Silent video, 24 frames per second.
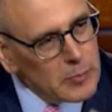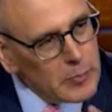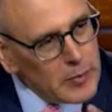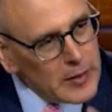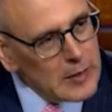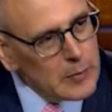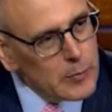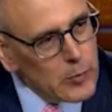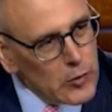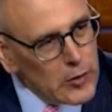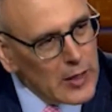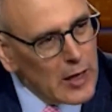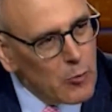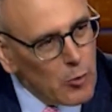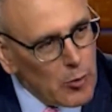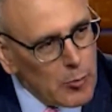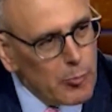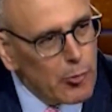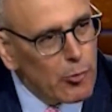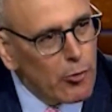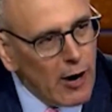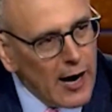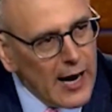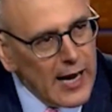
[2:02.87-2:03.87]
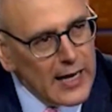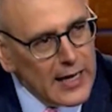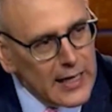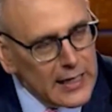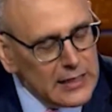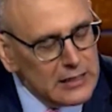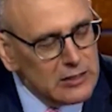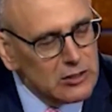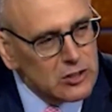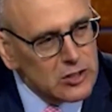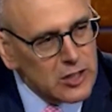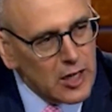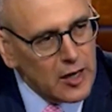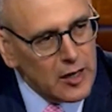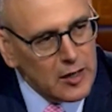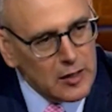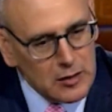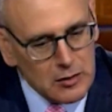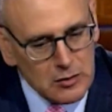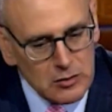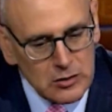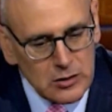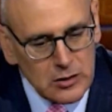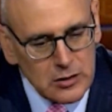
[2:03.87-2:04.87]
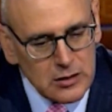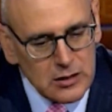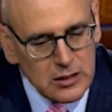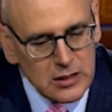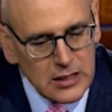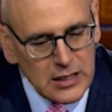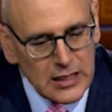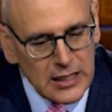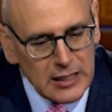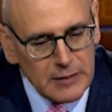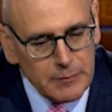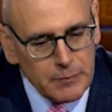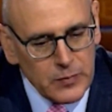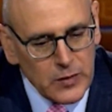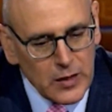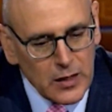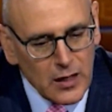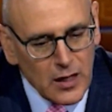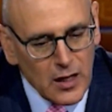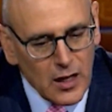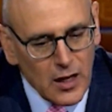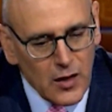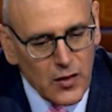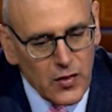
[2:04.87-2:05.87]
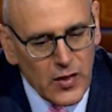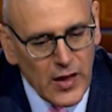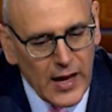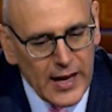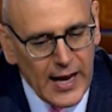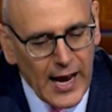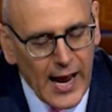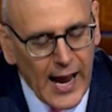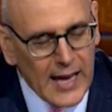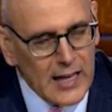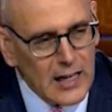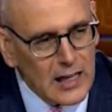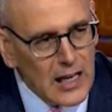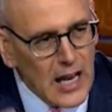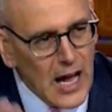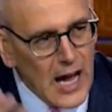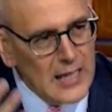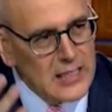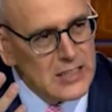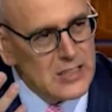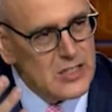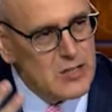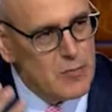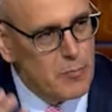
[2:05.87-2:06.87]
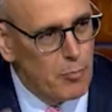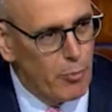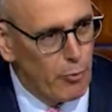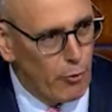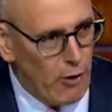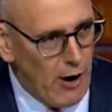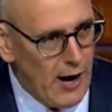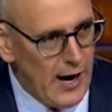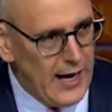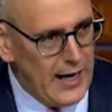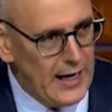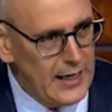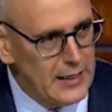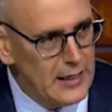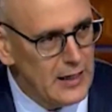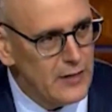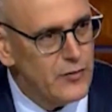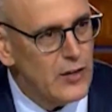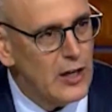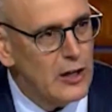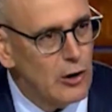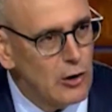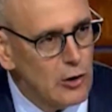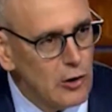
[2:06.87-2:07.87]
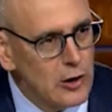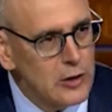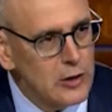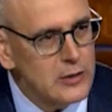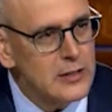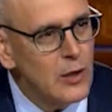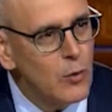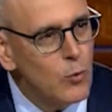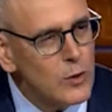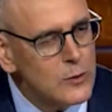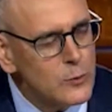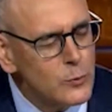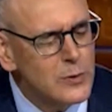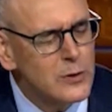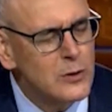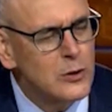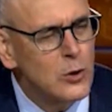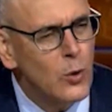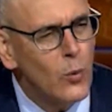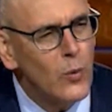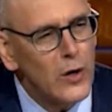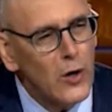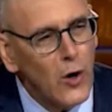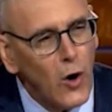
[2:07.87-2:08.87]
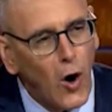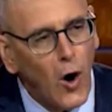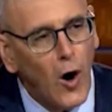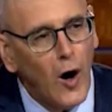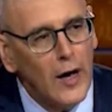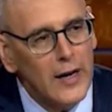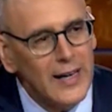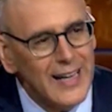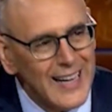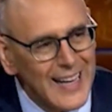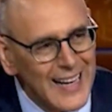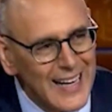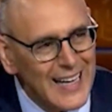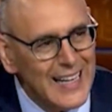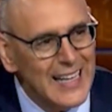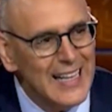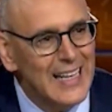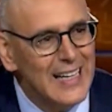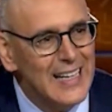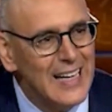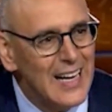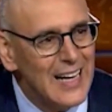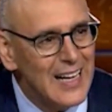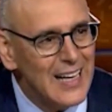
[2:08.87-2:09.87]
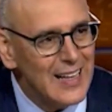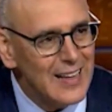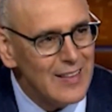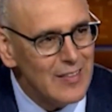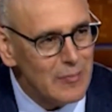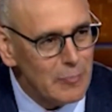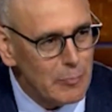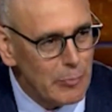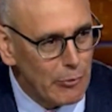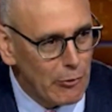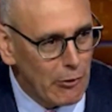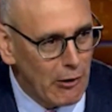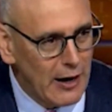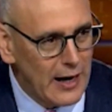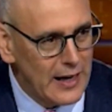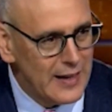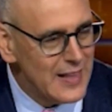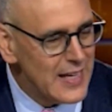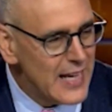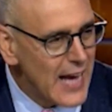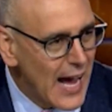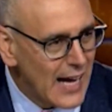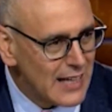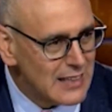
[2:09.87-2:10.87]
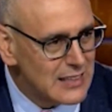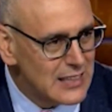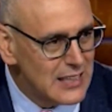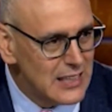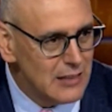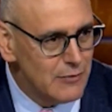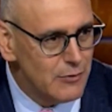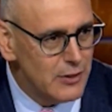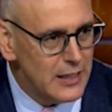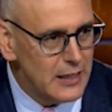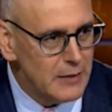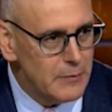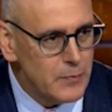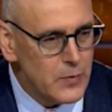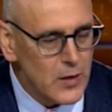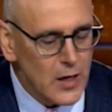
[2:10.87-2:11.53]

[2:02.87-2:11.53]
people that were praying in tongues, Sid, they analyzed the brain. They looked at what was going on in the brain, the activity.